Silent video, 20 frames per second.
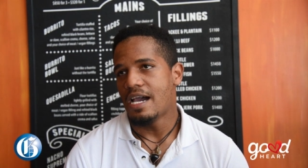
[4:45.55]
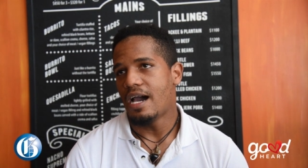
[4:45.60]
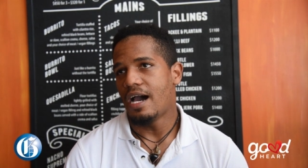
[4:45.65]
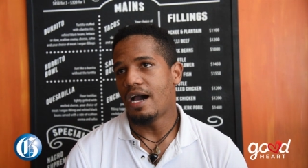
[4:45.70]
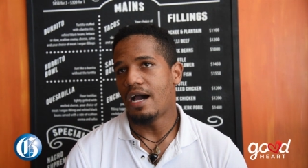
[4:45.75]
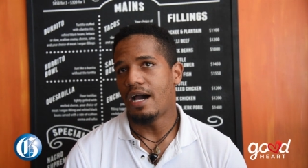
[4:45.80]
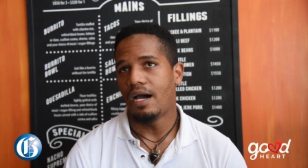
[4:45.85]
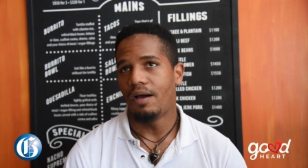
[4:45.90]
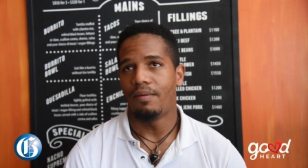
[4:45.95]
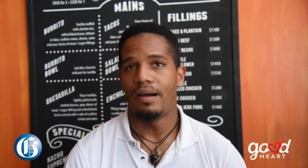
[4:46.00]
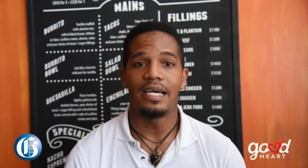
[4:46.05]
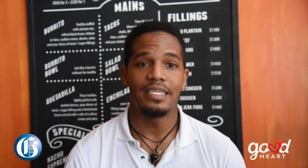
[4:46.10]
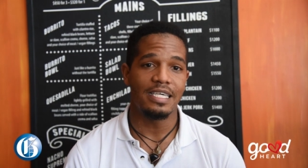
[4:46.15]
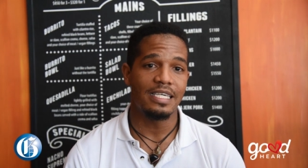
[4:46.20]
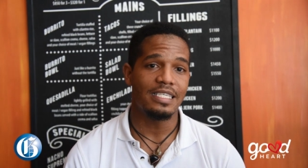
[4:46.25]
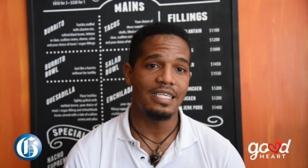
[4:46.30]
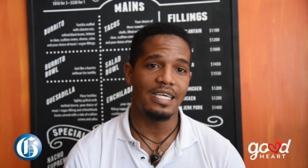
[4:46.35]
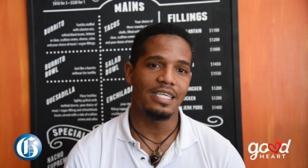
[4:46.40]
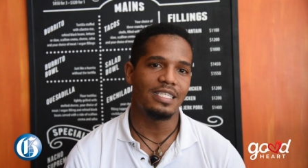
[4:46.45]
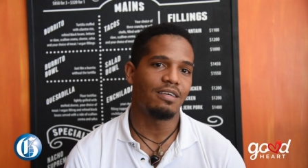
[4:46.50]
Uh, as
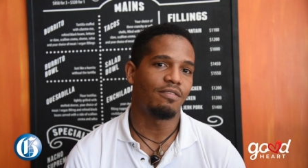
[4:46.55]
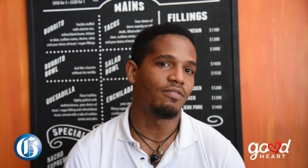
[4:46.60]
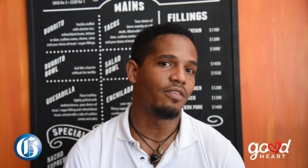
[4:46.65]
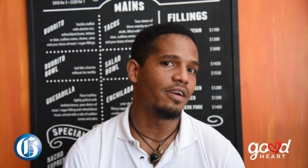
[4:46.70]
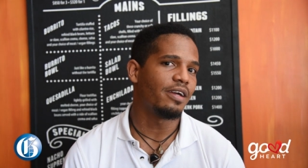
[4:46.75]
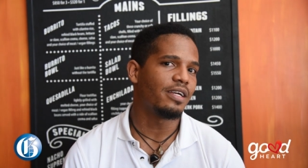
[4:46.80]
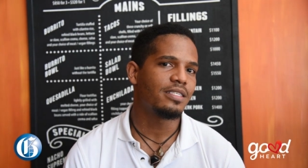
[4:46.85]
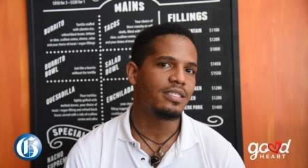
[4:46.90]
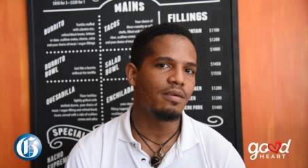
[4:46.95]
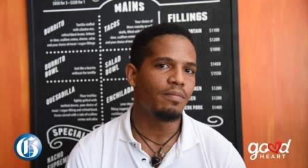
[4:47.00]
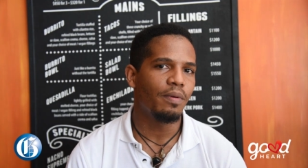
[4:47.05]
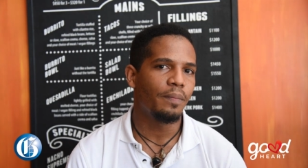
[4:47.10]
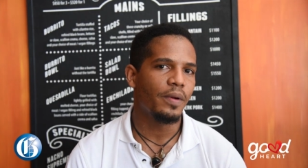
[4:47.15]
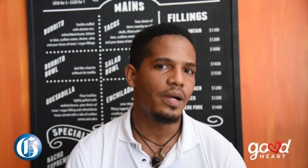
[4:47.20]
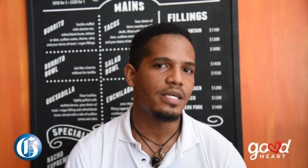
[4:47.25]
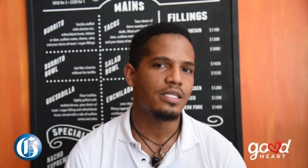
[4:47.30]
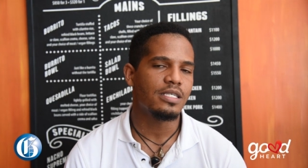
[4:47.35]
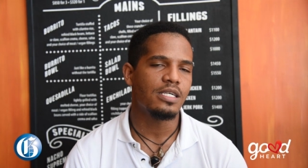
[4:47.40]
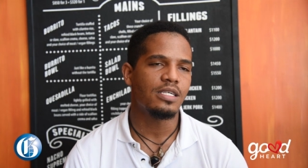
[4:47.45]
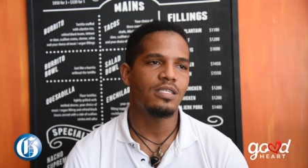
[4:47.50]
I say, it's a very simple
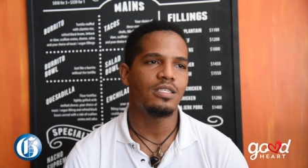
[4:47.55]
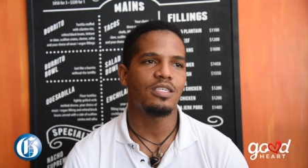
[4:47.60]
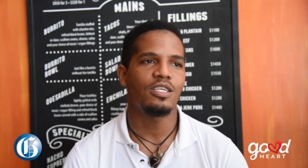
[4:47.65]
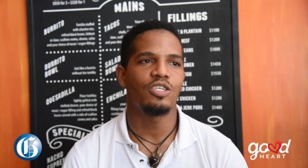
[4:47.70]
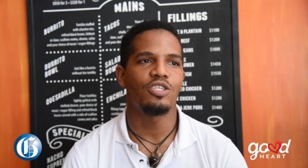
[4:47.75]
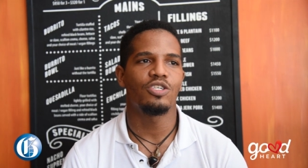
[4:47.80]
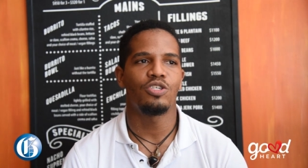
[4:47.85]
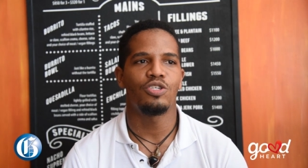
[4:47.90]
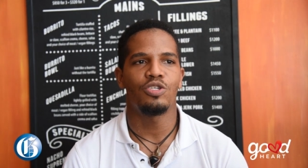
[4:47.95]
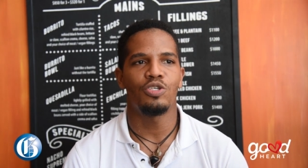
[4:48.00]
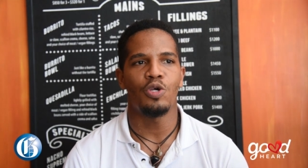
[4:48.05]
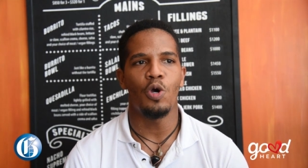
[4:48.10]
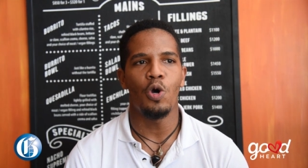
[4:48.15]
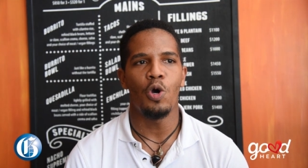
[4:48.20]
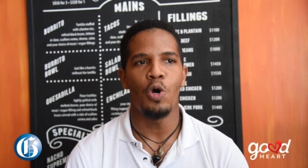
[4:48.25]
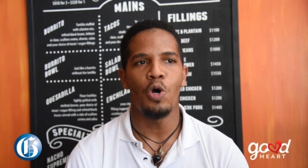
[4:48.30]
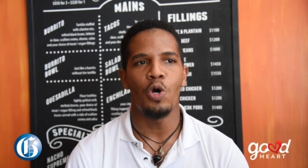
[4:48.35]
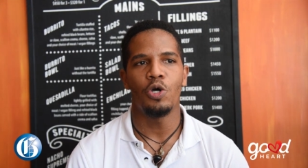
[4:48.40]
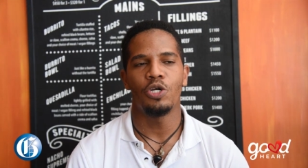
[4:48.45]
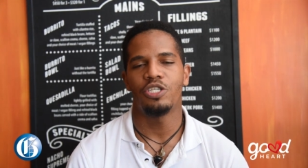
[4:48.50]
process,
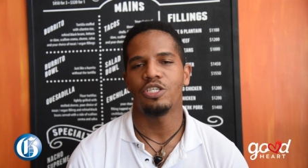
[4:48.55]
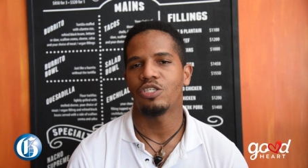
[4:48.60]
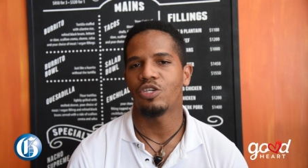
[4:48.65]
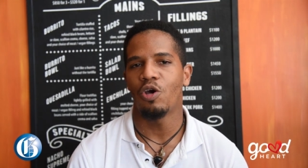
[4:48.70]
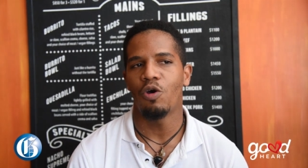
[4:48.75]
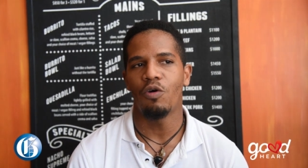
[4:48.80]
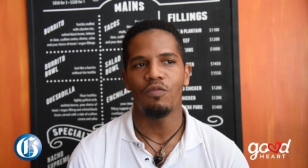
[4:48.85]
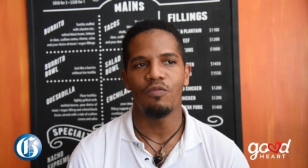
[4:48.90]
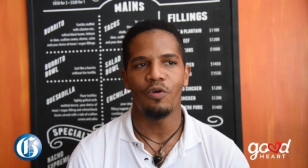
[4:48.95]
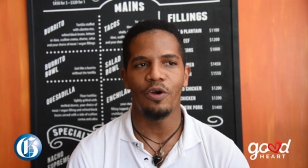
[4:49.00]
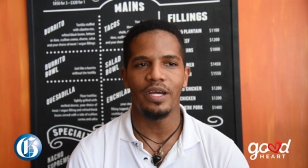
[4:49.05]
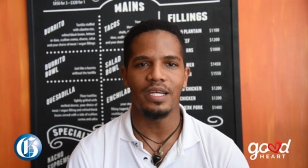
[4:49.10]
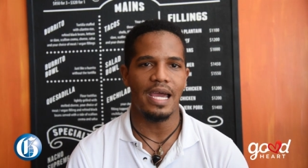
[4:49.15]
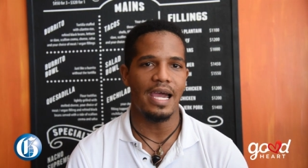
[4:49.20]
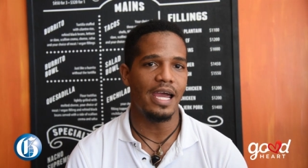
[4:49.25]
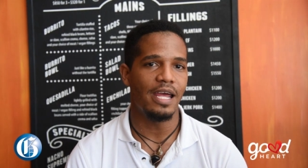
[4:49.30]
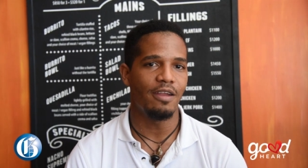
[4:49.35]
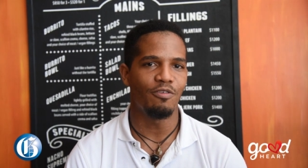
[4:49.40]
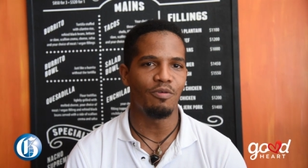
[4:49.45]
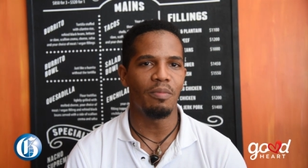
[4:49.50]
so just go for it
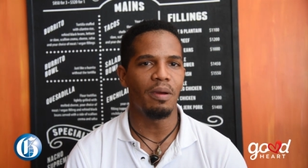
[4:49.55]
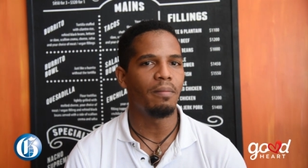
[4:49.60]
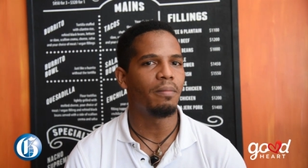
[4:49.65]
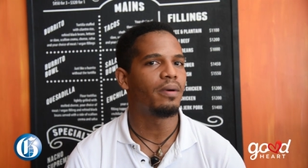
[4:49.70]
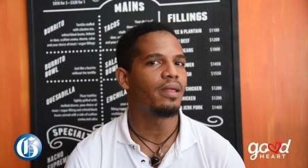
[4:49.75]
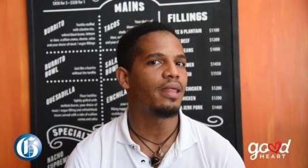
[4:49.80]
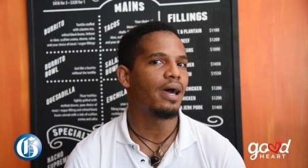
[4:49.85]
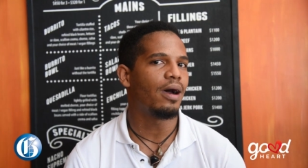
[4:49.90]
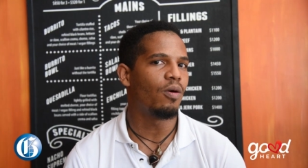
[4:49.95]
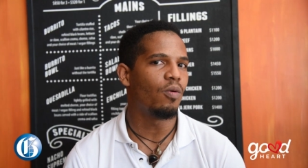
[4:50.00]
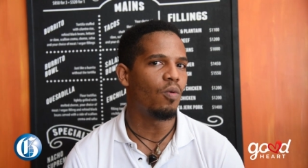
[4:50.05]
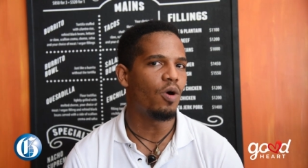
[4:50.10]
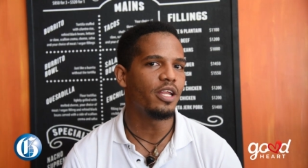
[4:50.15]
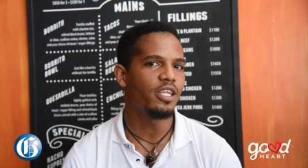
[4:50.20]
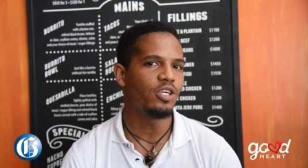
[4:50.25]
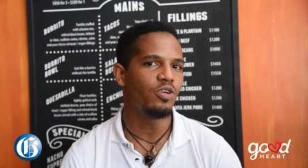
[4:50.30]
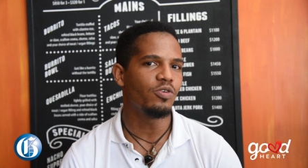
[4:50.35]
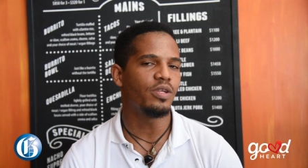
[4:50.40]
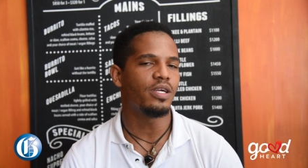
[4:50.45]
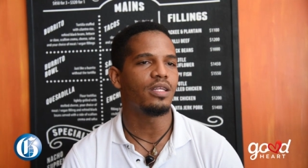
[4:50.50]
and remember that
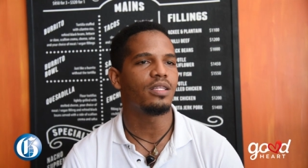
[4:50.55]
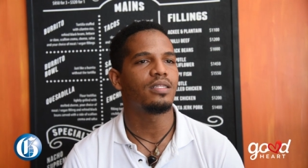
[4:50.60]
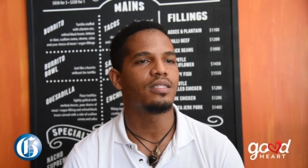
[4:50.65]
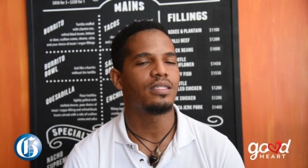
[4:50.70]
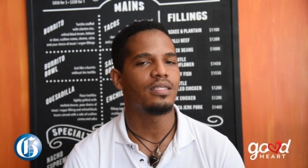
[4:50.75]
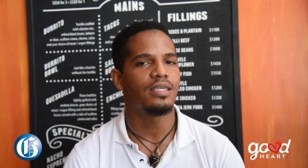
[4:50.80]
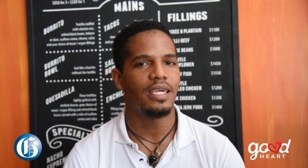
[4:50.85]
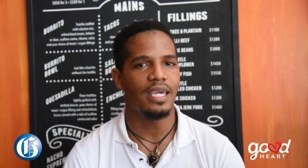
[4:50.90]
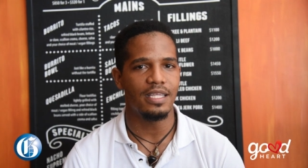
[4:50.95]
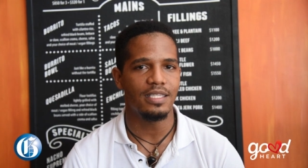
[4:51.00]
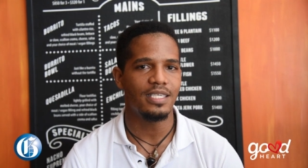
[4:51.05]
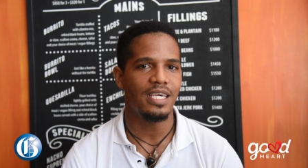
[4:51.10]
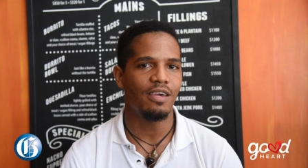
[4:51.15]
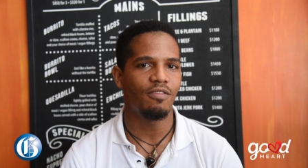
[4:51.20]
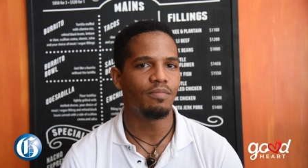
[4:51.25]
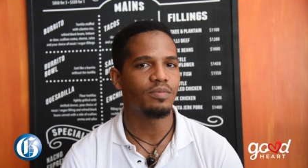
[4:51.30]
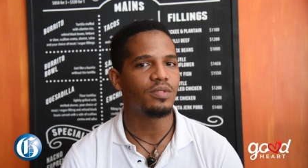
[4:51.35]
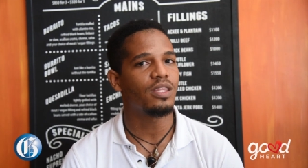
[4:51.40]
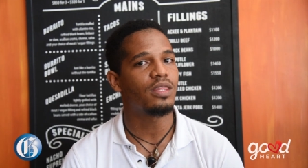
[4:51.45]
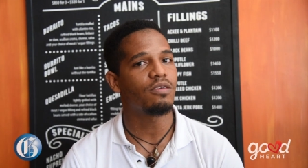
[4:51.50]
one unit can
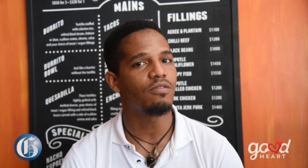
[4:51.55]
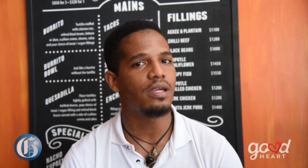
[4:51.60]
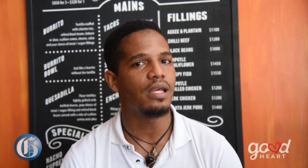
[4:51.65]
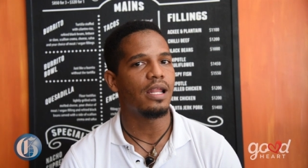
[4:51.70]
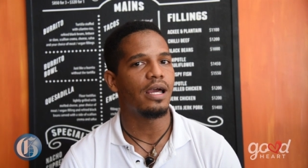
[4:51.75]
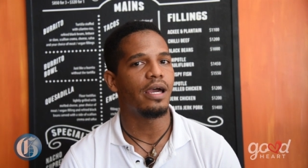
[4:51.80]
save up to three